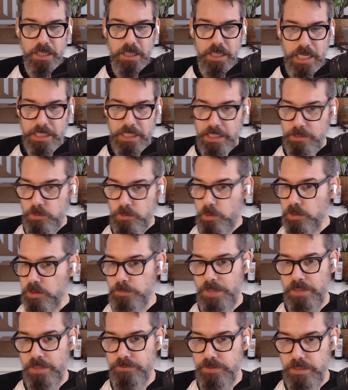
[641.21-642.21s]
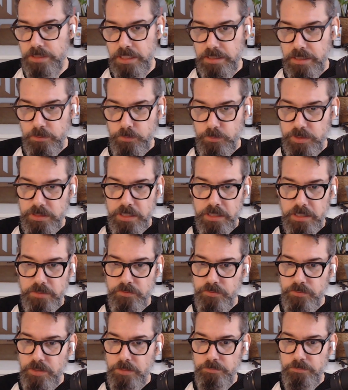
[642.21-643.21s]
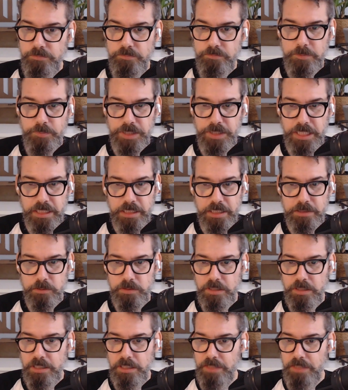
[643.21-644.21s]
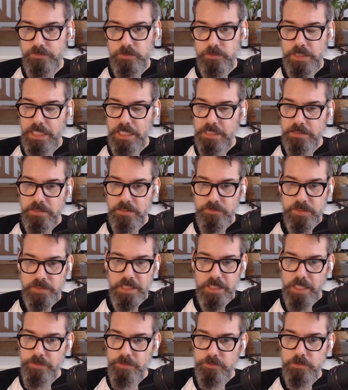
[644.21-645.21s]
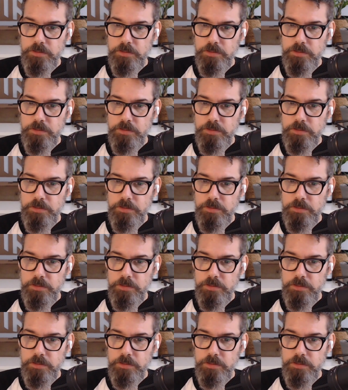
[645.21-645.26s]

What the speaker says: and I told him everything that we did from the beginning to the dive to the end of the dive,